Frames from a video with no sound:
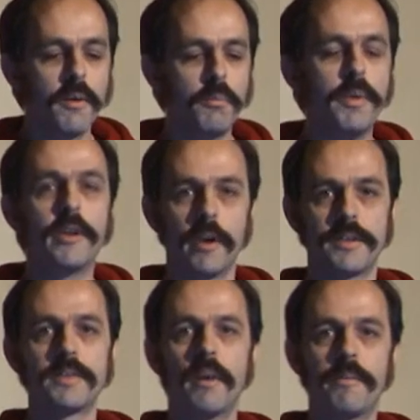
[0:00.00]

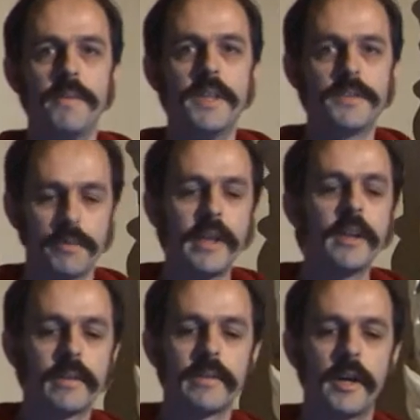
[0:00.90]
because of these
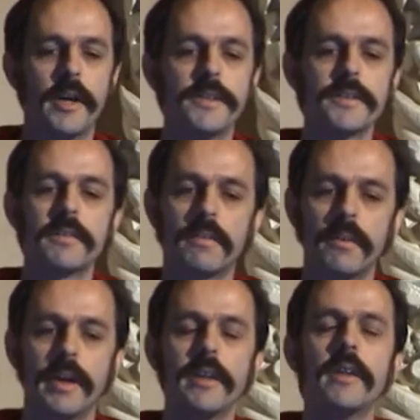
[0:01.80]
ranking sites,
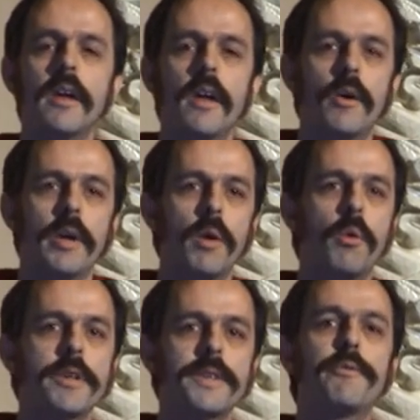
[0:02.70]
right? When I
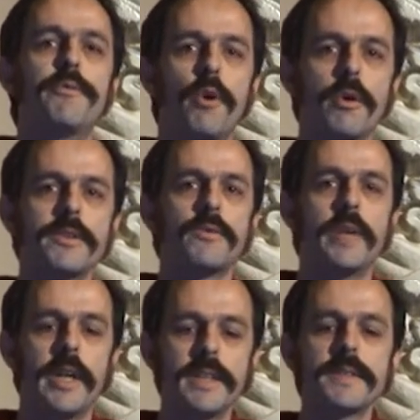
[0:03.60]
was at Frozen
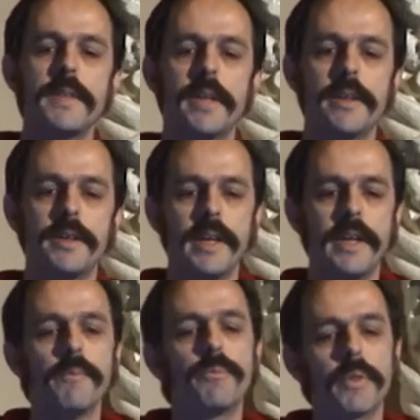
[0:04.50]
Rails the other
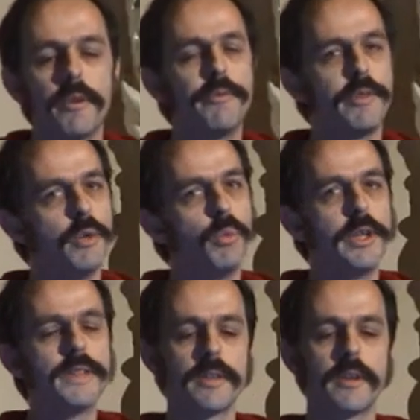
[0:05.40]
day, a few
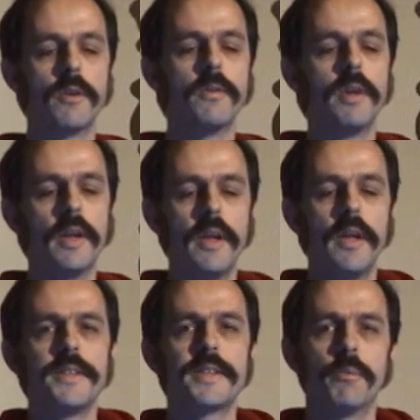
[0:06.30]
weeks ago,
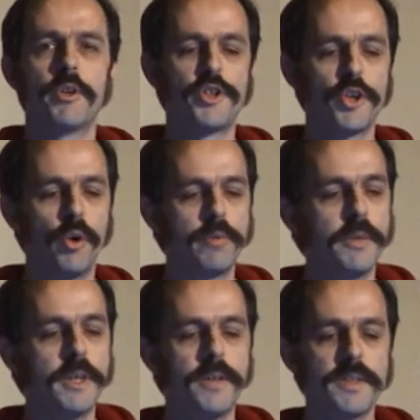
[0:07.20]
someone showed
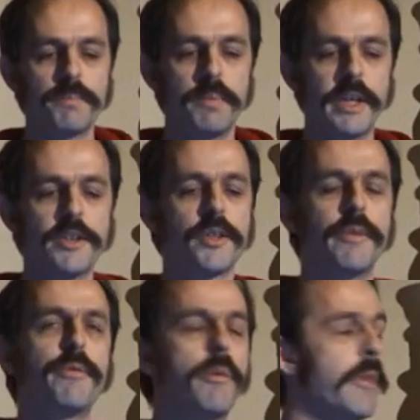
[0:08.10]
me this picture
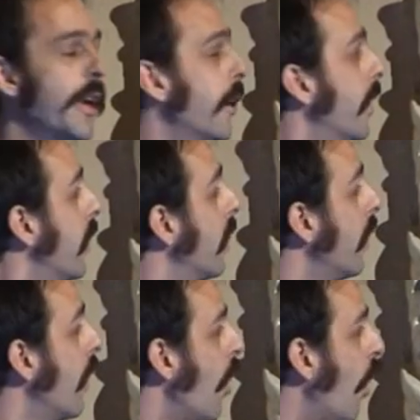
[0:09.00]
from their
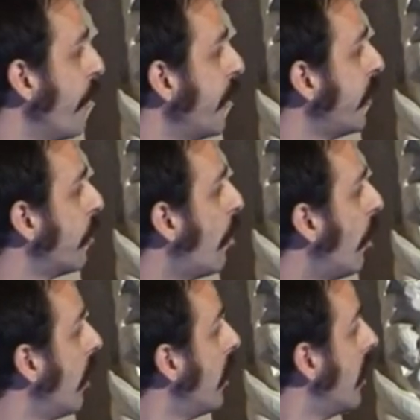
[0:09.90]
office wall.